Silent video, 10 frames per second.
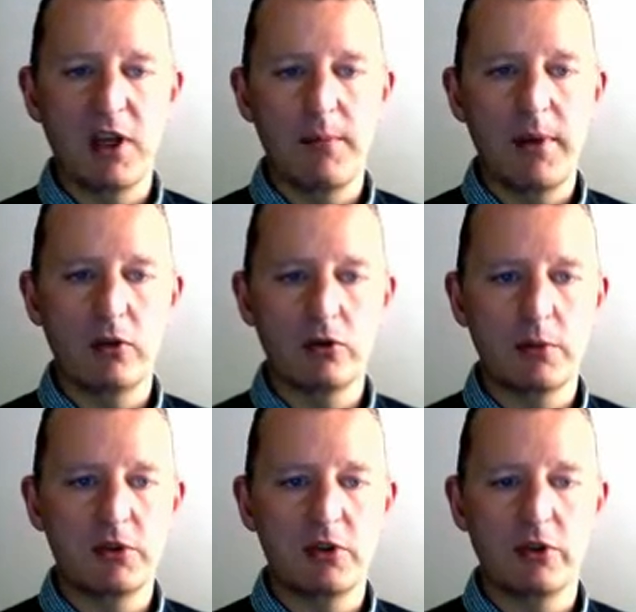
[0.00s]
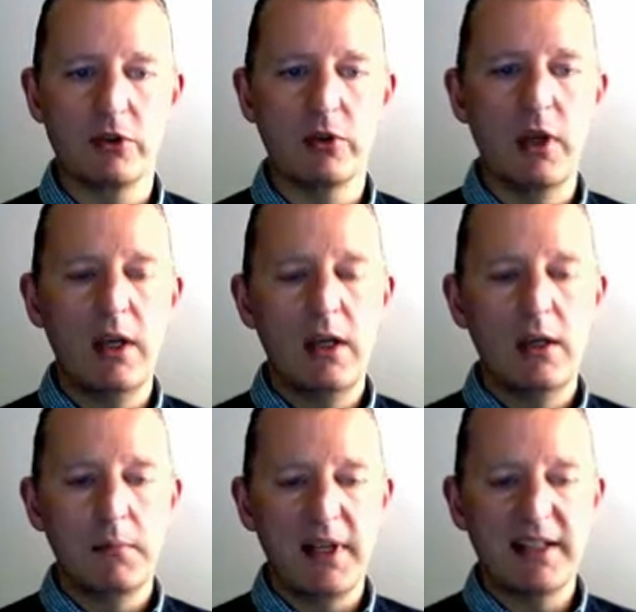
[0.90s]
website about trips to
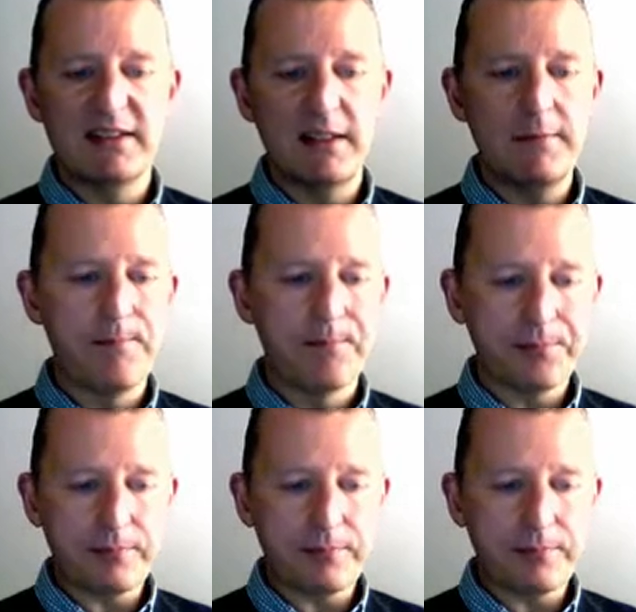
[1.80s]
Malaysia.